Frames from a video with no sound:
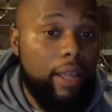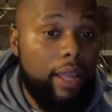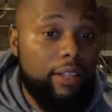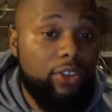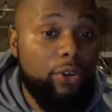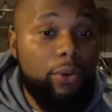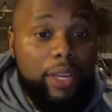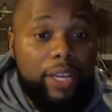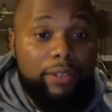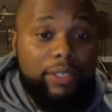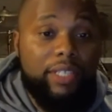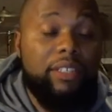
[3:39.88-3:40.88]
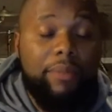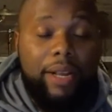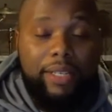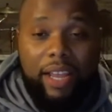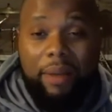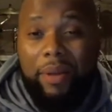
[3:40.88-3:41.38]
2 years into my
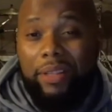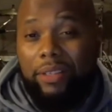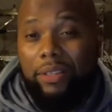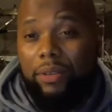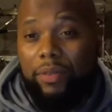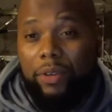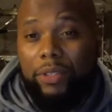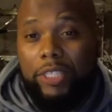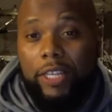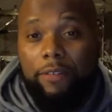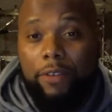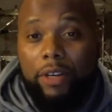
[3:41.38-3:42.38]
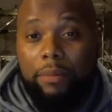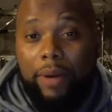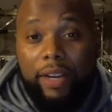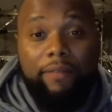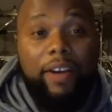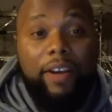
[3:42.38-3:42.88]
time at the university, a friend of mine
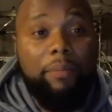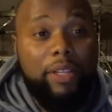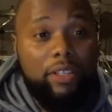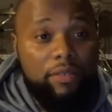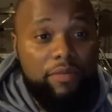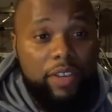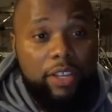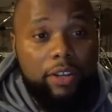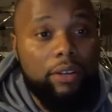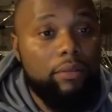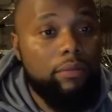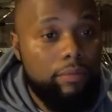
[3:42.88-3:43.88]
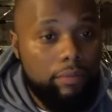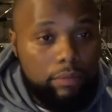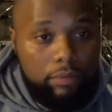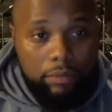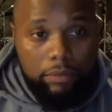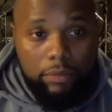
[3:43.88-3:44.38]
invited me to the vineyard.
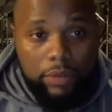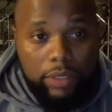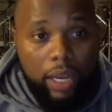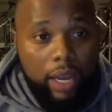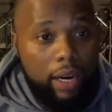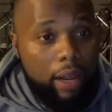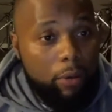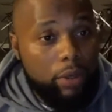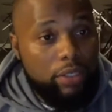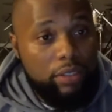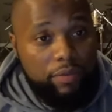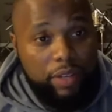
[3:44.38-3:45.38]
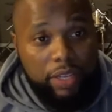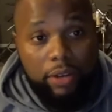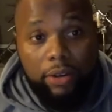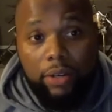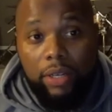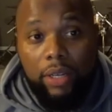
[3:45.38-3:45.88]
And I went to the
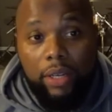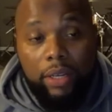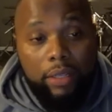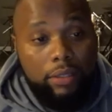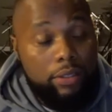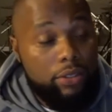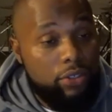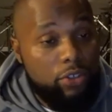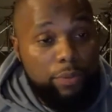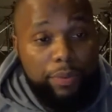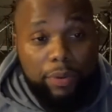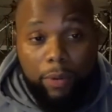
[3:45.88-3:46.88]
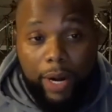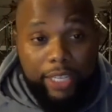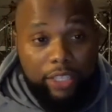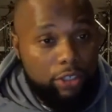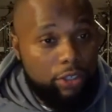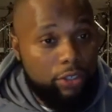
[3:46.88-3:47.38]
vineyard. It's a super white
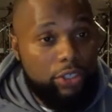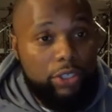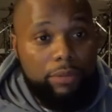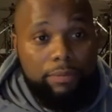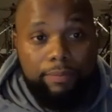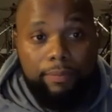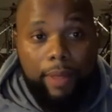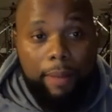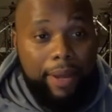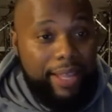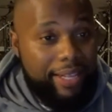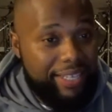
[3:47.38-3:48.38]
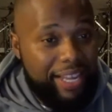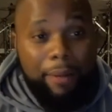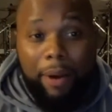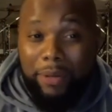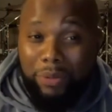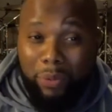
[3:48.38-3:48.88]
church. And by that time,
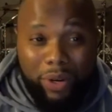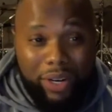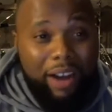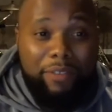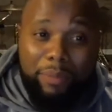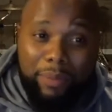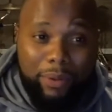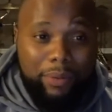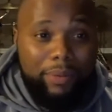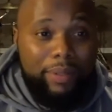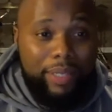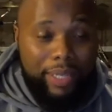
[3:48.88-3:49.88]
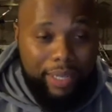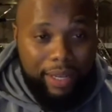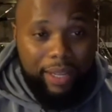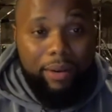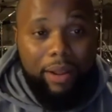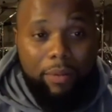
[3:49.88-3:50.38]
I was more comfortable
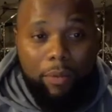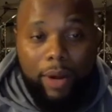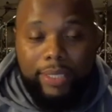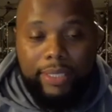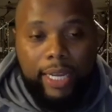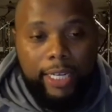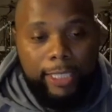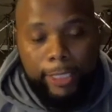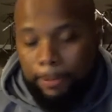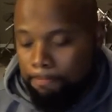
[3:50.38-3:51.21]
in white settings.